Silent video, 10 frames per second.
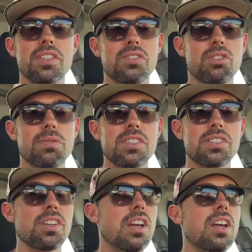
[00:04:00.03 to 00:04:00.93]
a
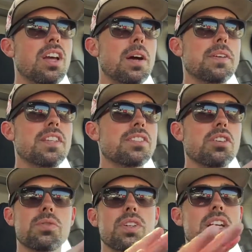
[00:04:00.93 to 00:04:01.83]
disservice. I mean, this
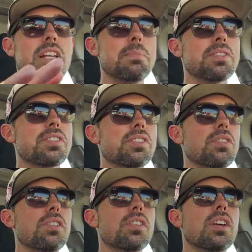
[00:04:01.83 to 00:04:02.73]
goes for any business
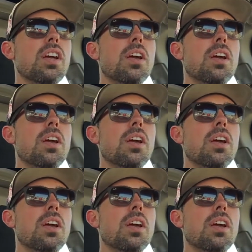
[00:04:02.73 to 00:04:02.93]
owner,